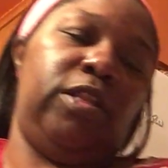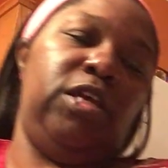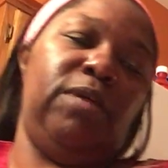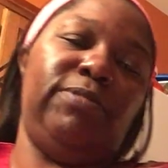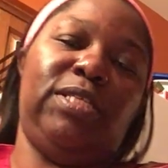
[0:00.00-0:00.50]

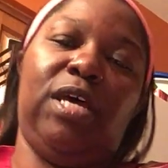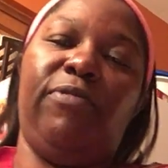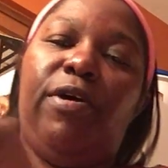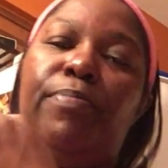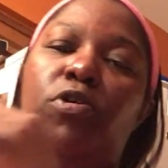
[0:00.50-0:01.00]
Clean up the side
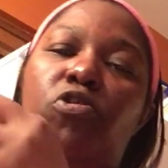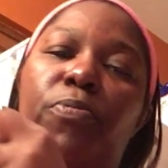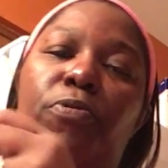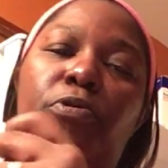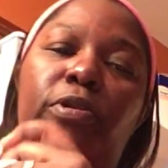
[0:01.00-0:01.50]
of our bowl,
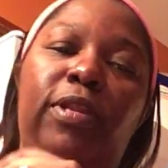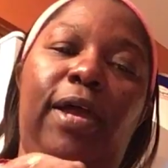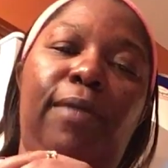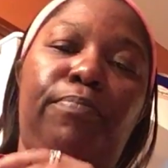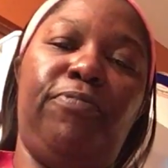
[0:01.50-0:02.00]
pour it in
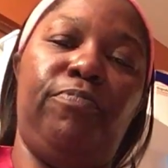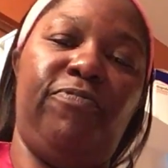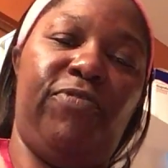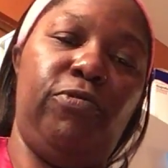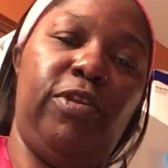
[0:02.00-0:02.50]
half,
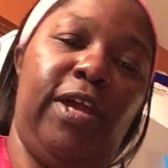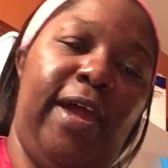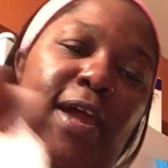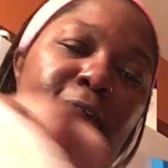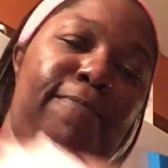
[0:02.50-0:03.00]
fold it in
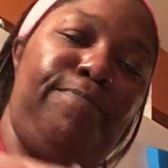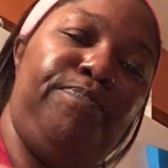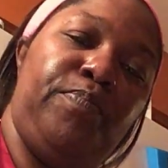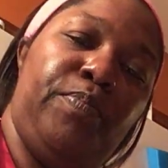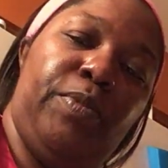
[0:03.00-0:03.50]
half,
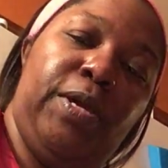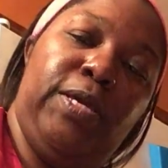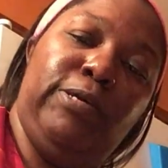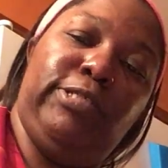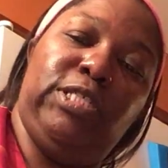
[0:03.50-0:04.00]
and
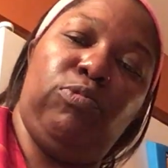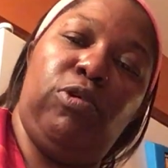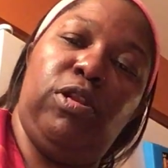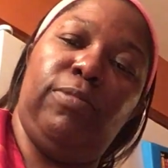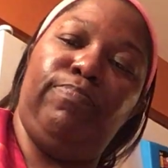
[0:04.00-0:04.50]
you just
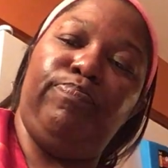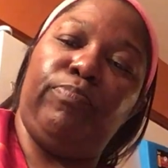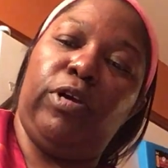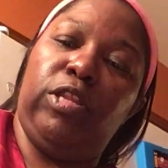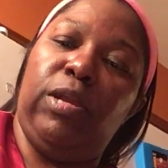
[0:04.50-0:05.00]
wanna
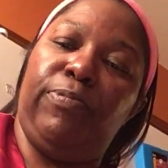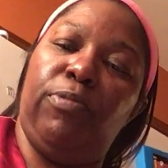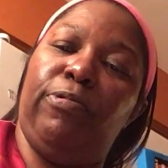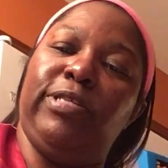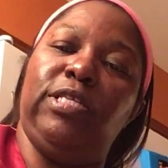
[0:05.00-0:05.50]
clean up your
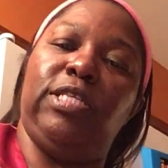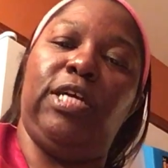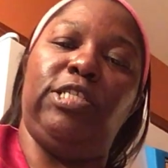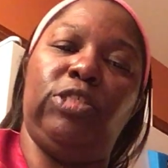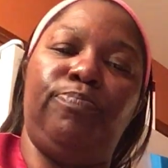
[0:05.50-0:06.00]

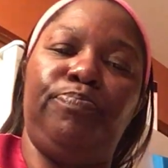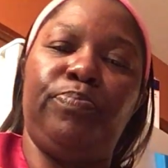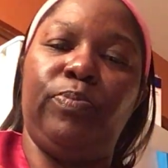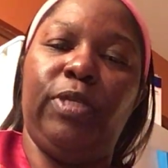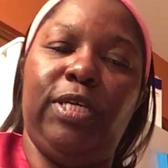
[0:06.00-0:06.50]
presentation.
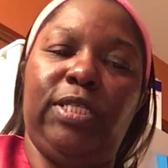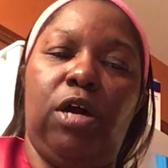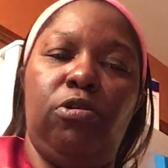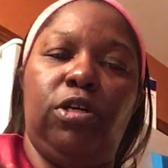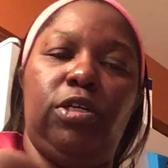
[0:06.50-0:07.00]
It's
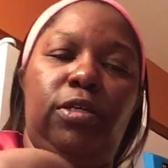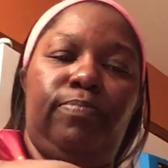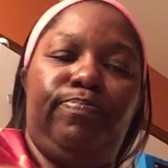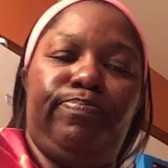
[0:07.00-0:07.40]
all good.